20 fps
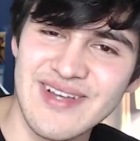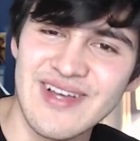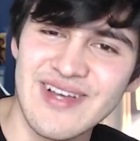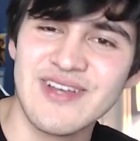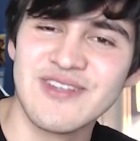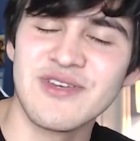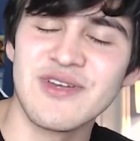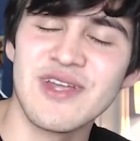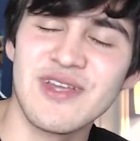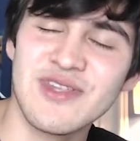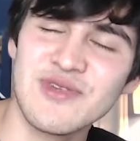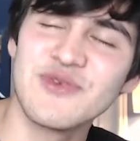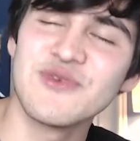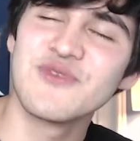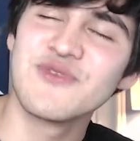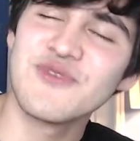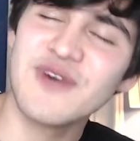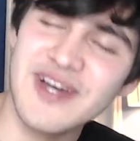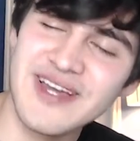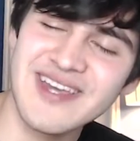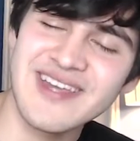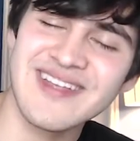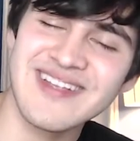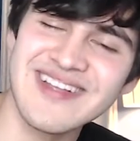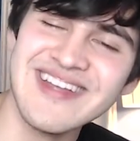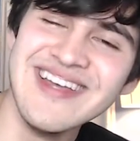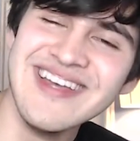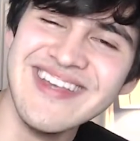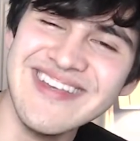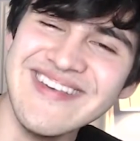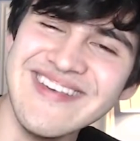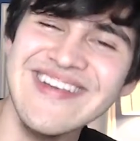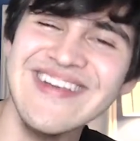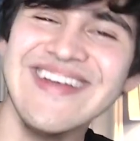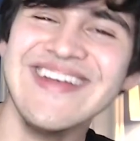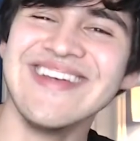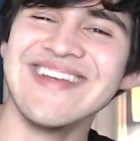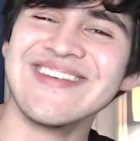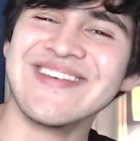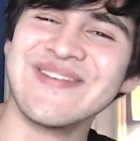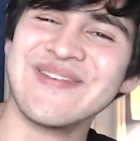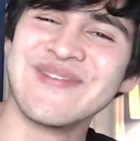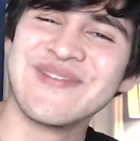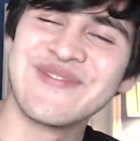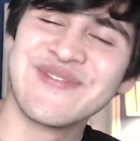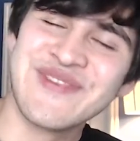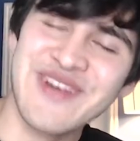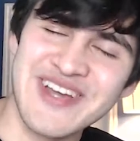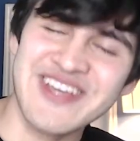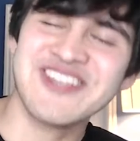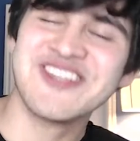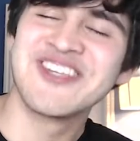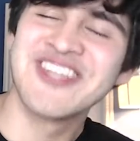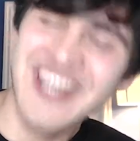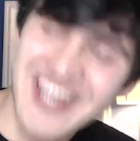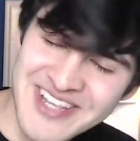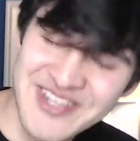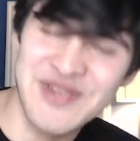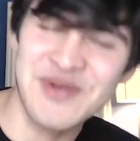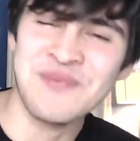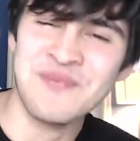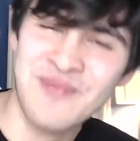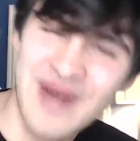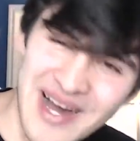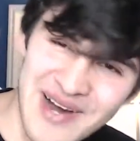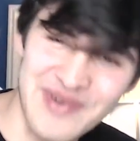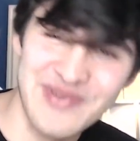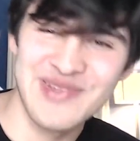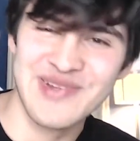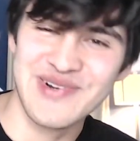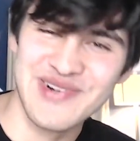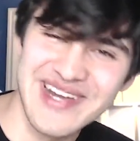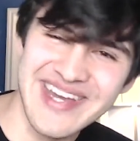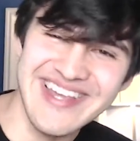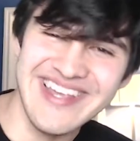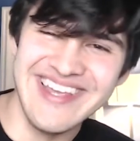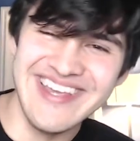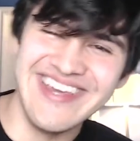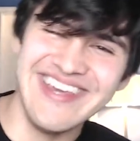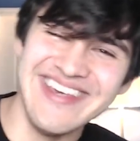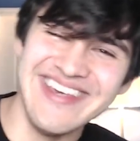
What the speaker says: that you fucking shut your mouth already.